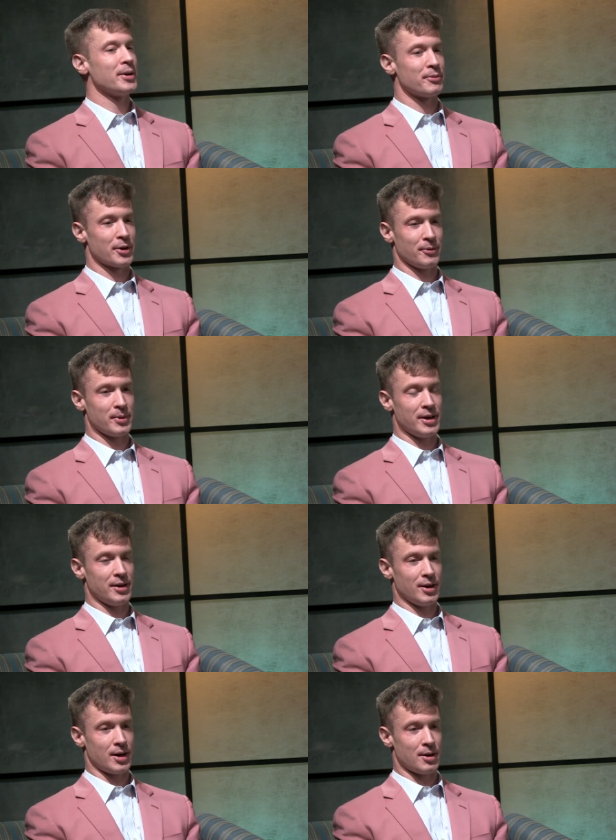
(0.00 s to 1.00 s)
we re-
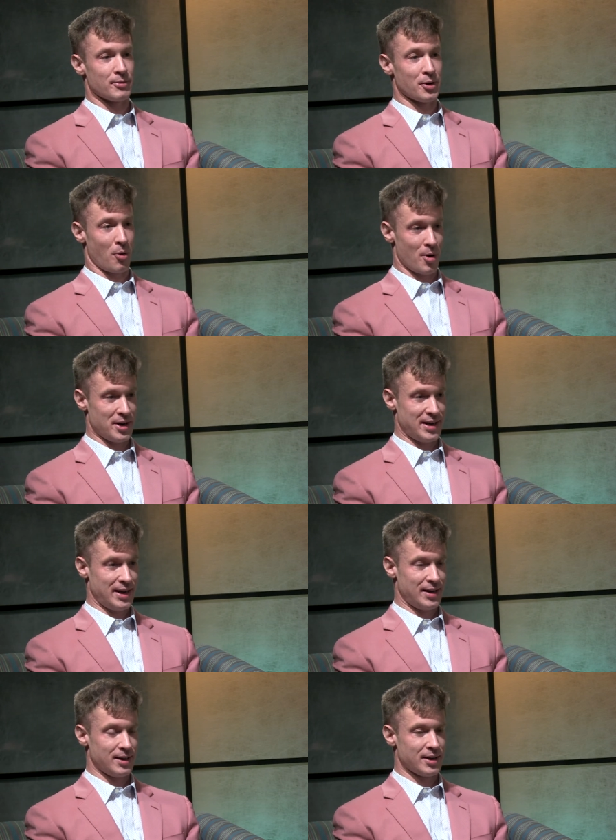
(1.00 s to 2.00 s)
we uh, recorded
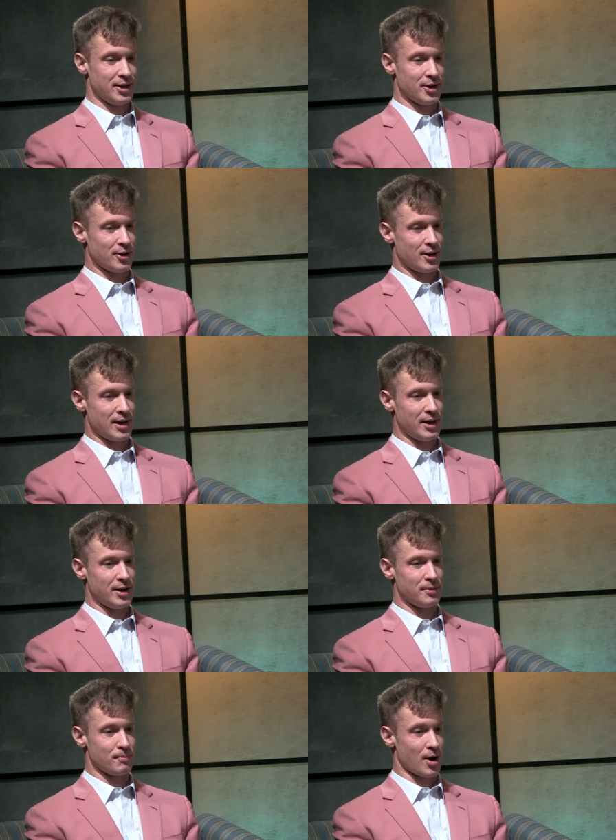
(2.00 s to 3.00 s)
it here
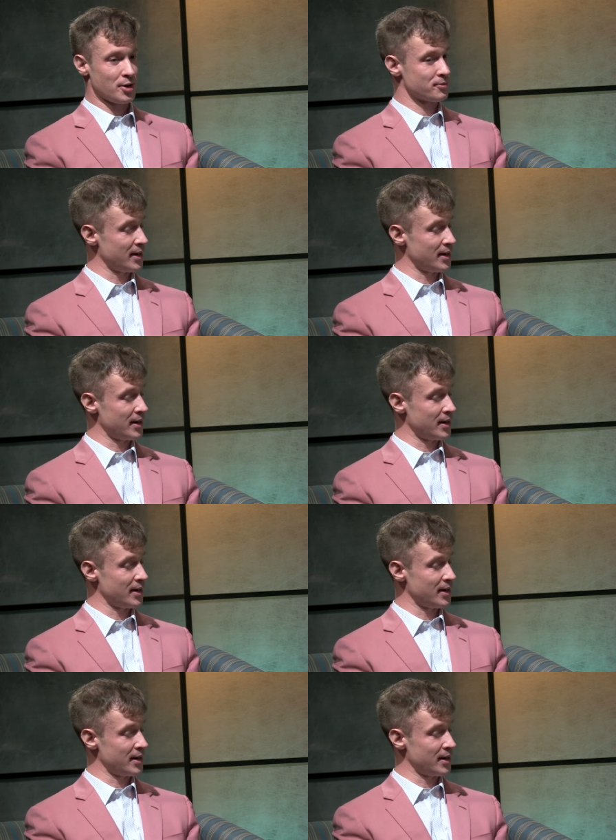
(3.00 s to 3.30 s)
in March,